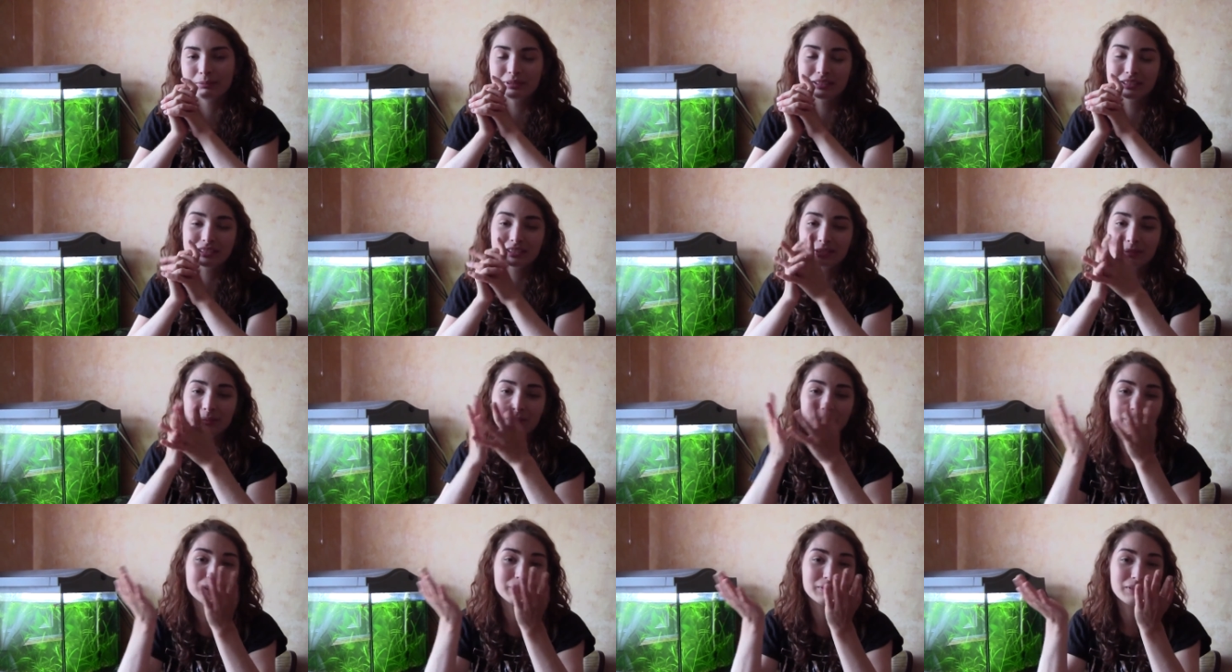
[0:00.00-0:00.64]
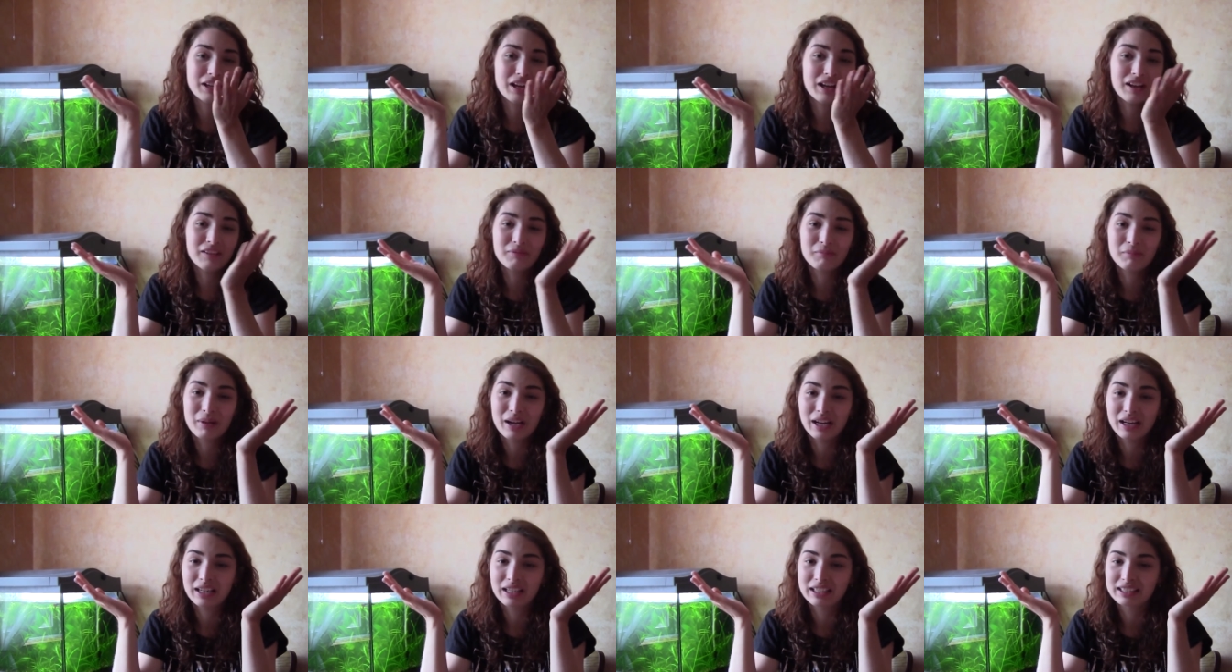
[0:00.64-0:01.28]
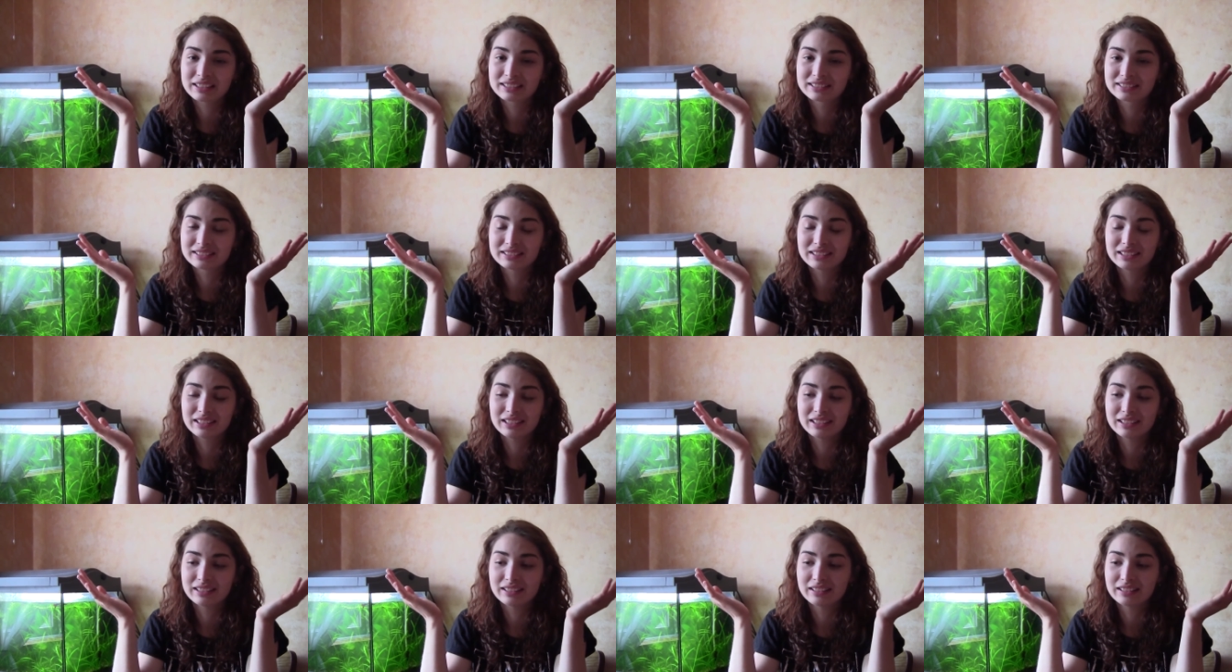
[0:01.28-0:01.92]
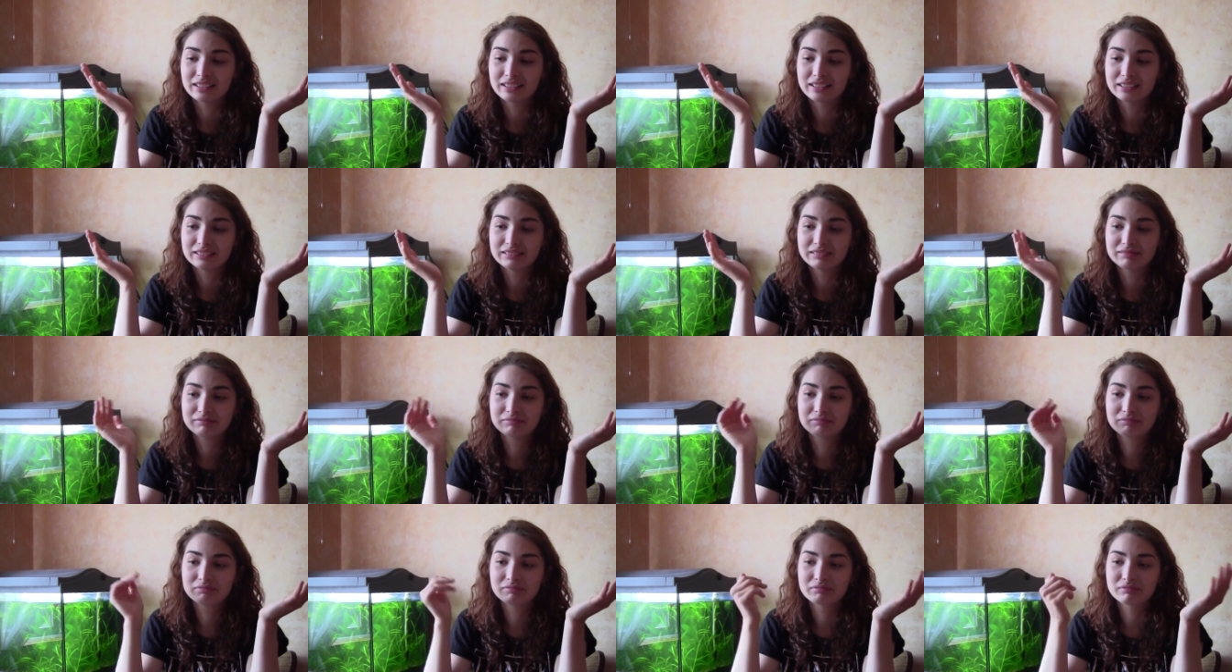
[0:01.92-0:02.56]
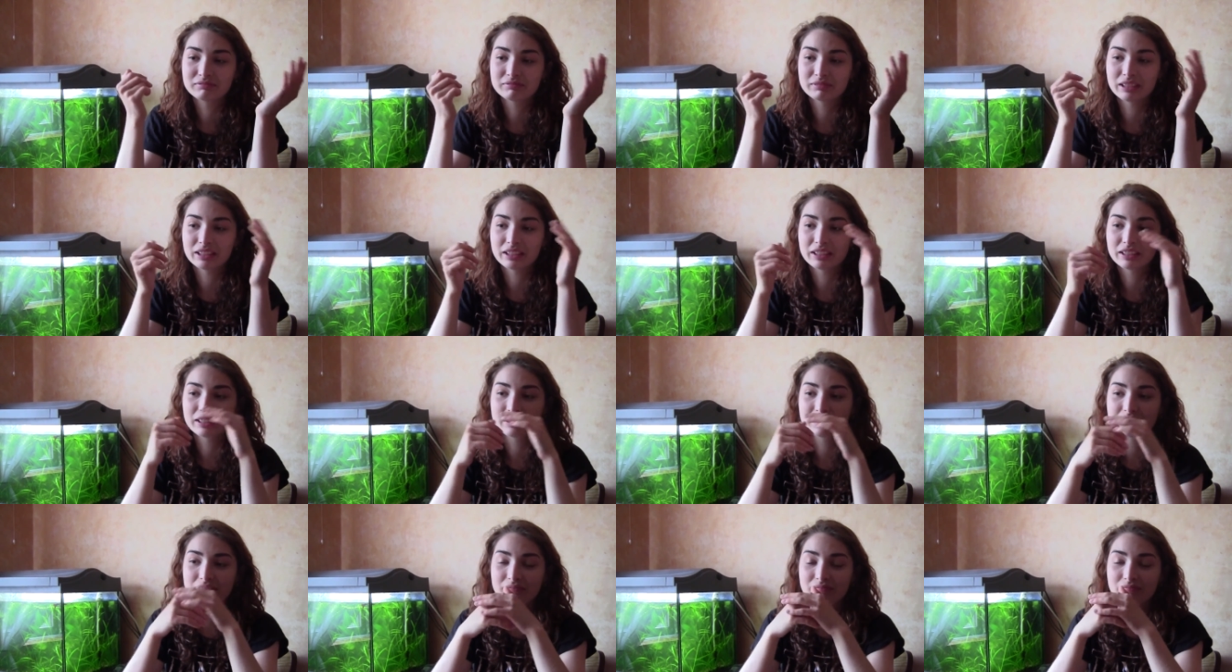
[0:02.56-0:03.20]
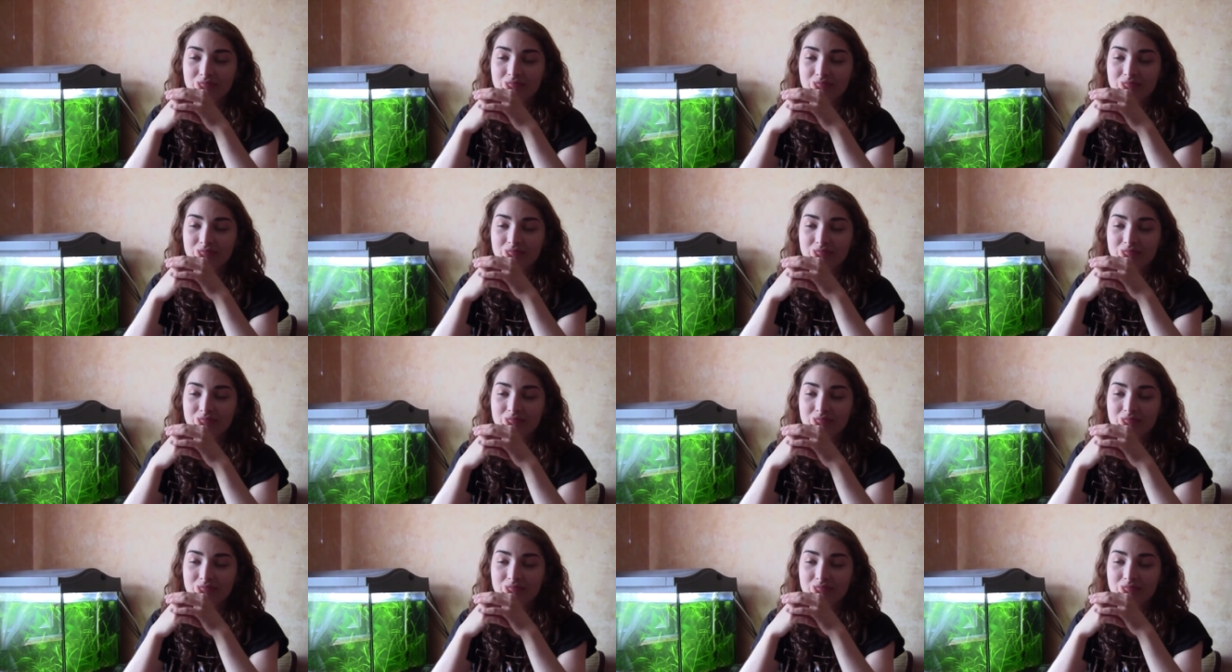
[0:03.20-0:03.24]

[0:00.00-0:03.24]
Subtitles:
plus 25 max, and like,